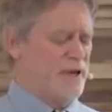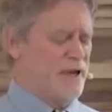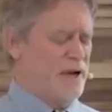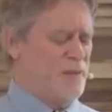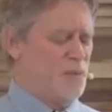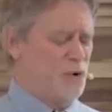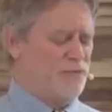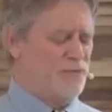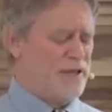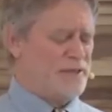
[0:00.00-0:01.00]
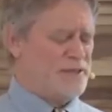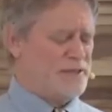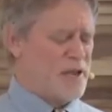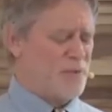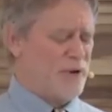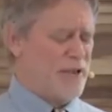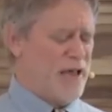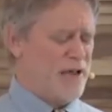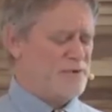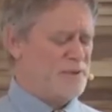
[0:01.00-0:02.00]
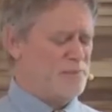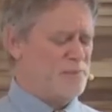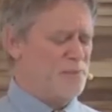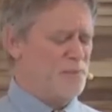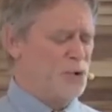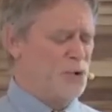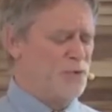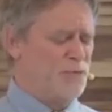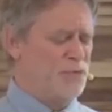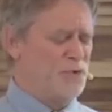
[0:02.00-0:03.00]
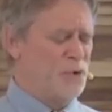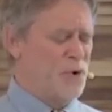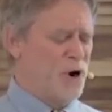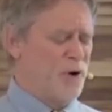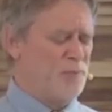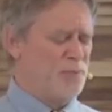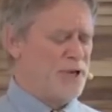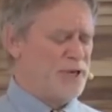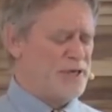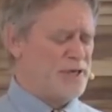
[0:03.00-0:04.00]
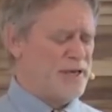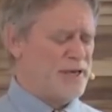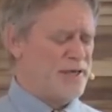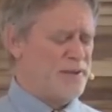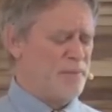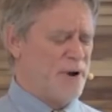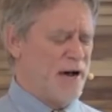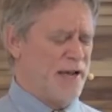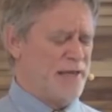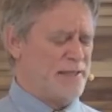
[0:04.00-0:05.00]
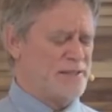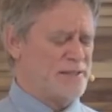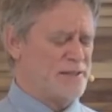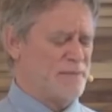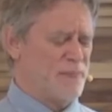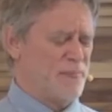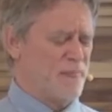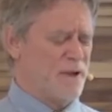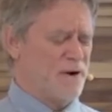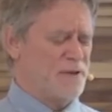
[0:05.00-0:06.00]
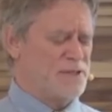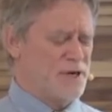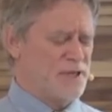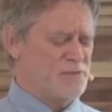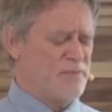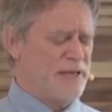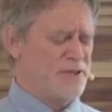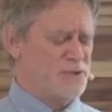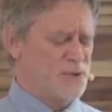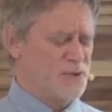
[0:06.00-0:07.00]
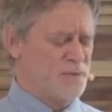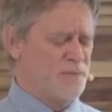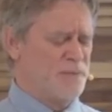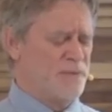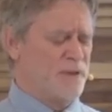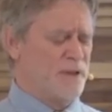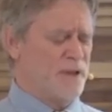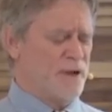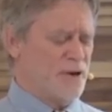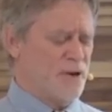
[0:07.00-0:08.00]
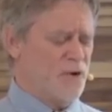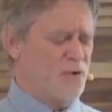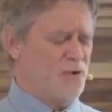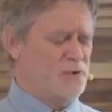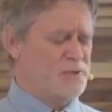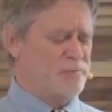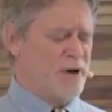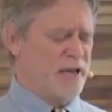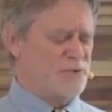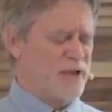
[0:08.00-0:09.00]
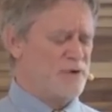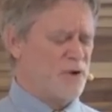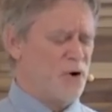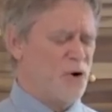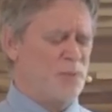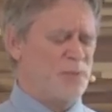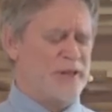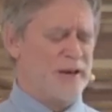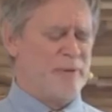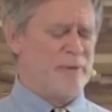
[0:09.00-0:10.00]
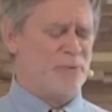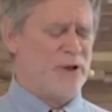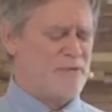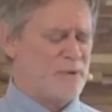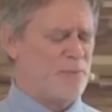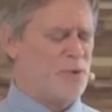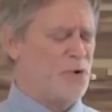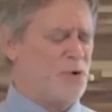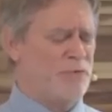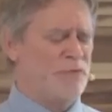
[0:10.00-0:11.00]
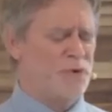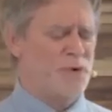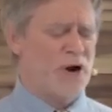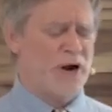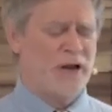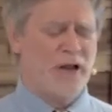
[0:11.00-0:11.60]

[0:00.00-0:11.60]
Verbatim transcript: um, more faith is that we have to move through our opinionated minds our judgmental closed minds we have to open them up we have to move through our